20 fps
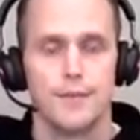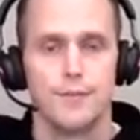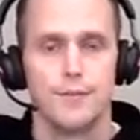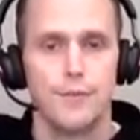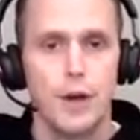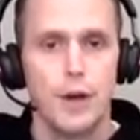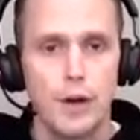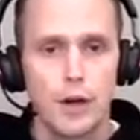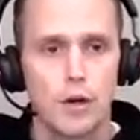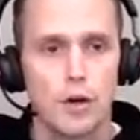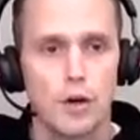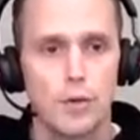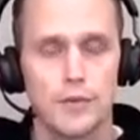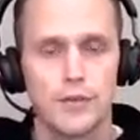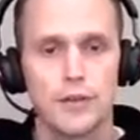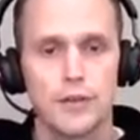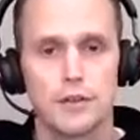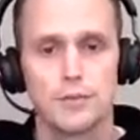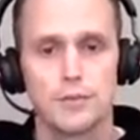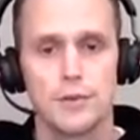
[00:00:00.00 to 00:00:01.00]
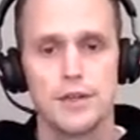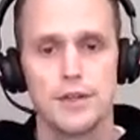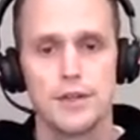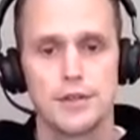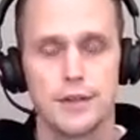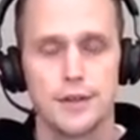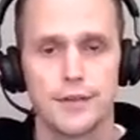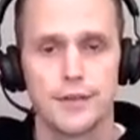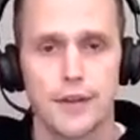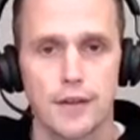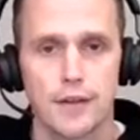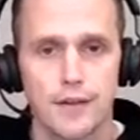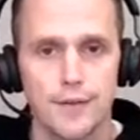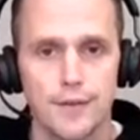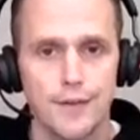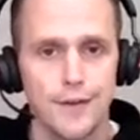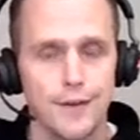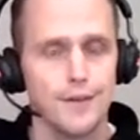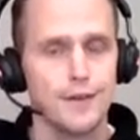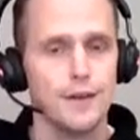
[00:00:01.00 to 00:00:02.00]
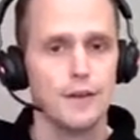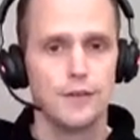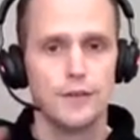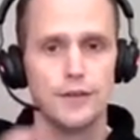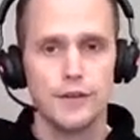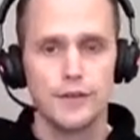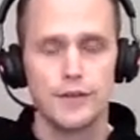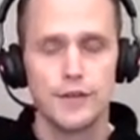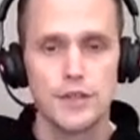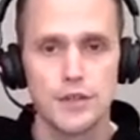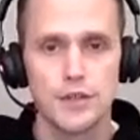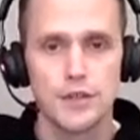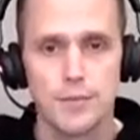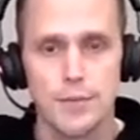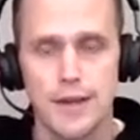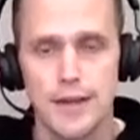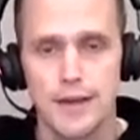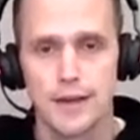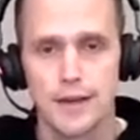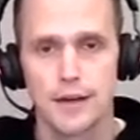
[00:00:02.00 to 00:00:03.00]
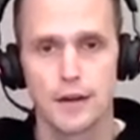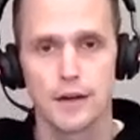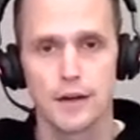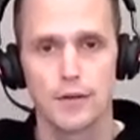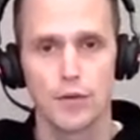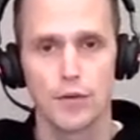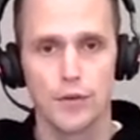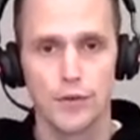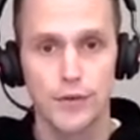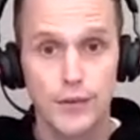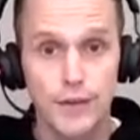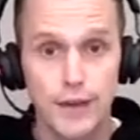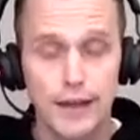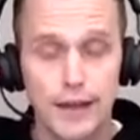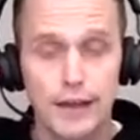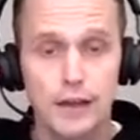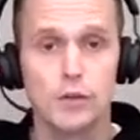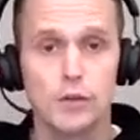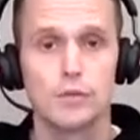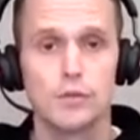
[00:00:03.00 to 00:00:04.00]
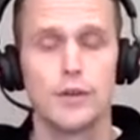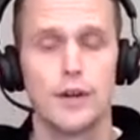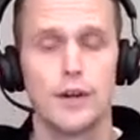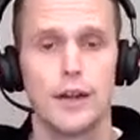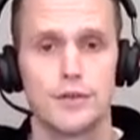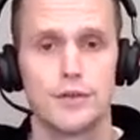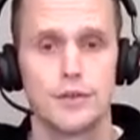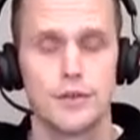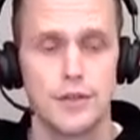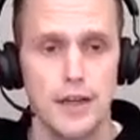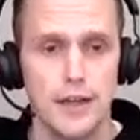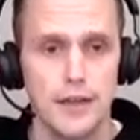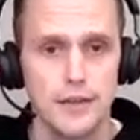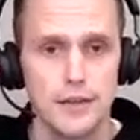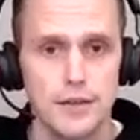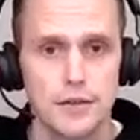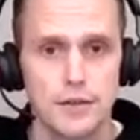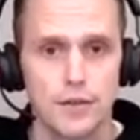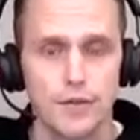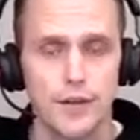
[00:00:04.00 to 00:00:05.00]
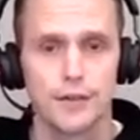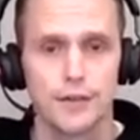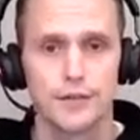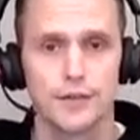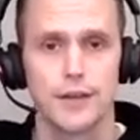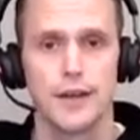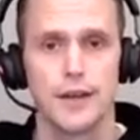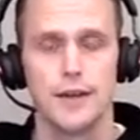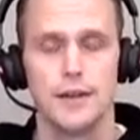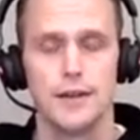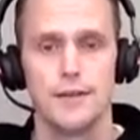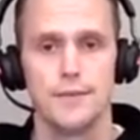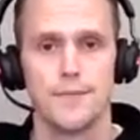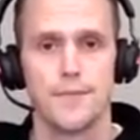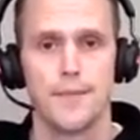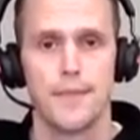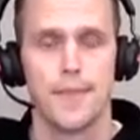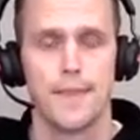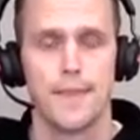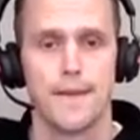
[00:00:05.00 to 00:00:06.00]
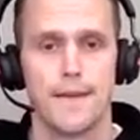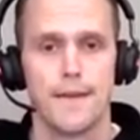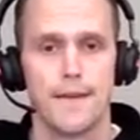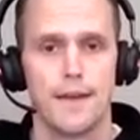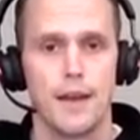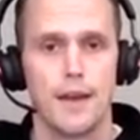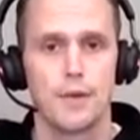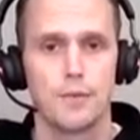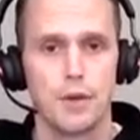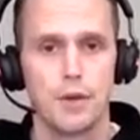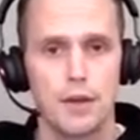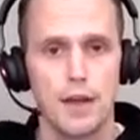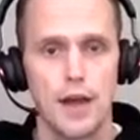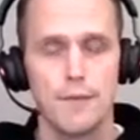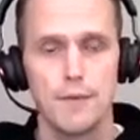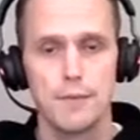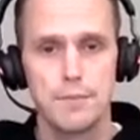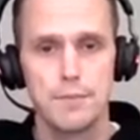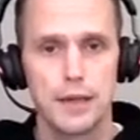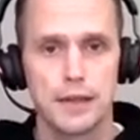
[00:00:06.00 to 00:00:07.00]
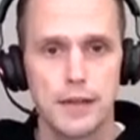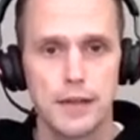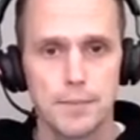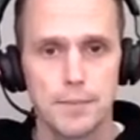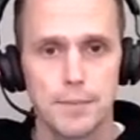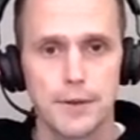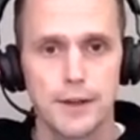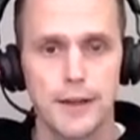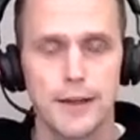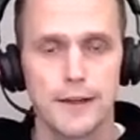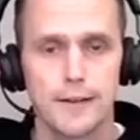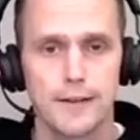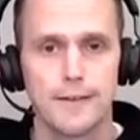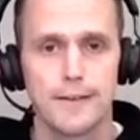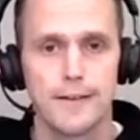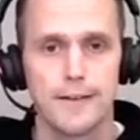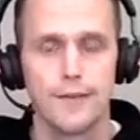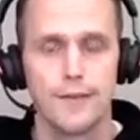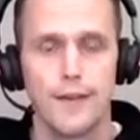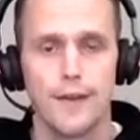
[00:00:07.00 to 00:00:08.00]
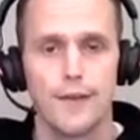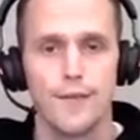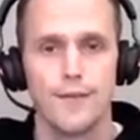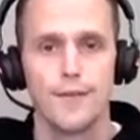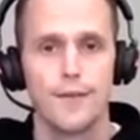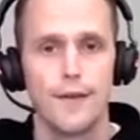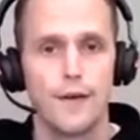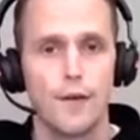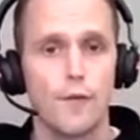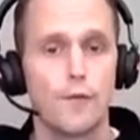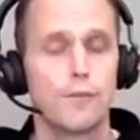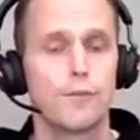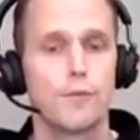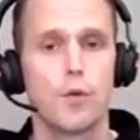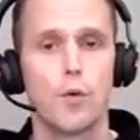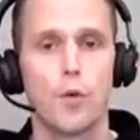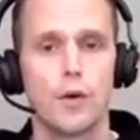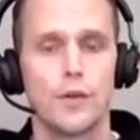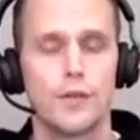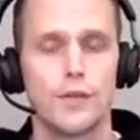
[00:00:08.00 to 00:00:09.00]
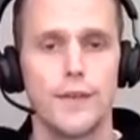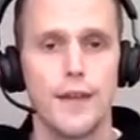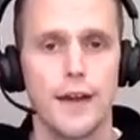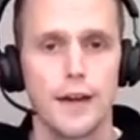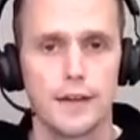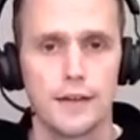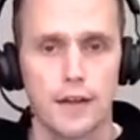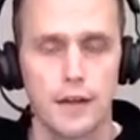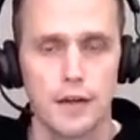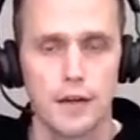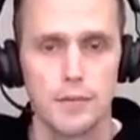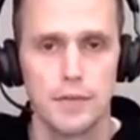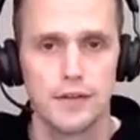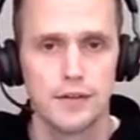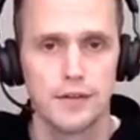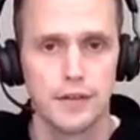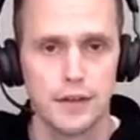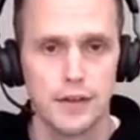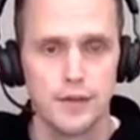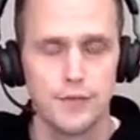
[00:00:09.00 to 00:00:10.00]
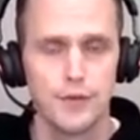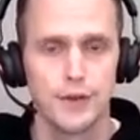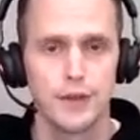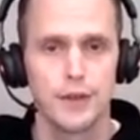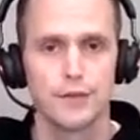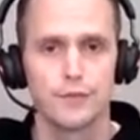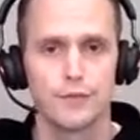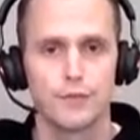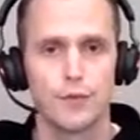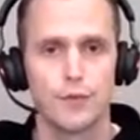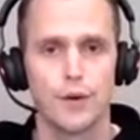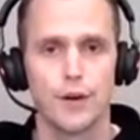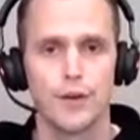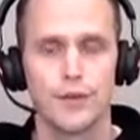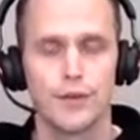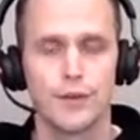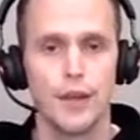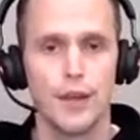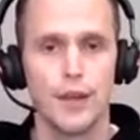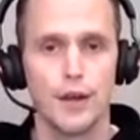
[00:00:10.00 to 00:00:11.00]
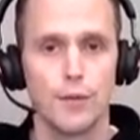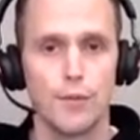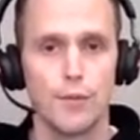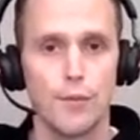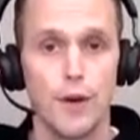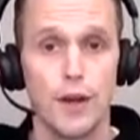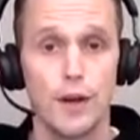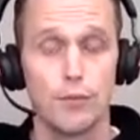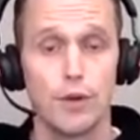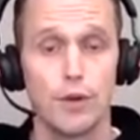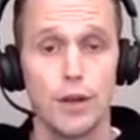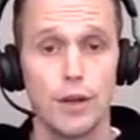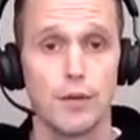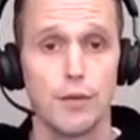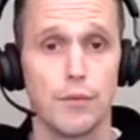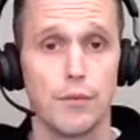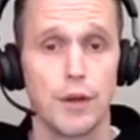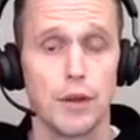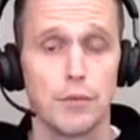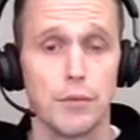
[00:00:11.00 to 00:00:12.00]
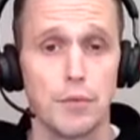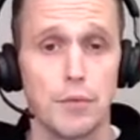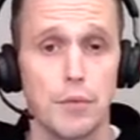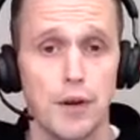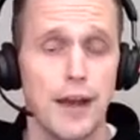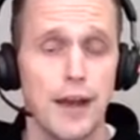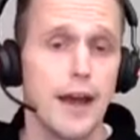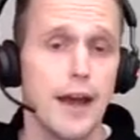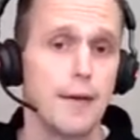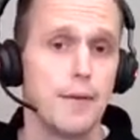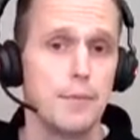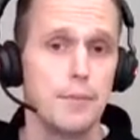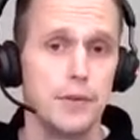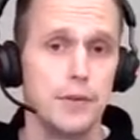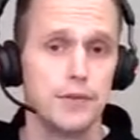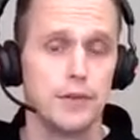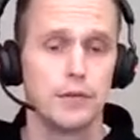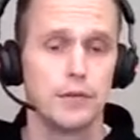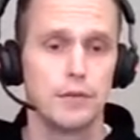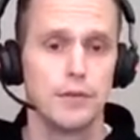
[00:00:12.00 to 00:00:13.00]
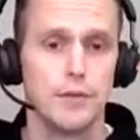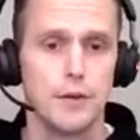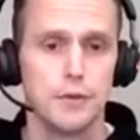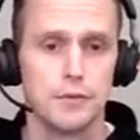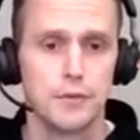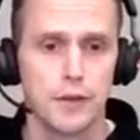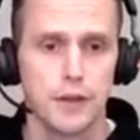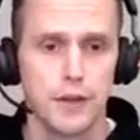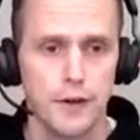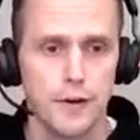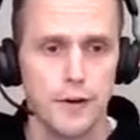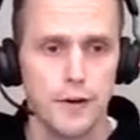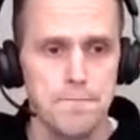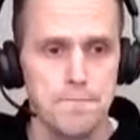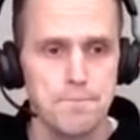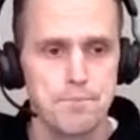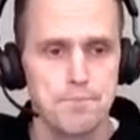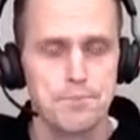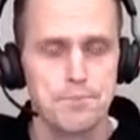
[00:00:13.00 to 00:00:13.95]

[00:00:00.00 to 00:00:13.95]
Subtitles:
Very common situation is that the decision maker or a stakeholder has changed on their side, and we haven't picked up on that. And of course, that's going to be significant for us when we want to have a business review together.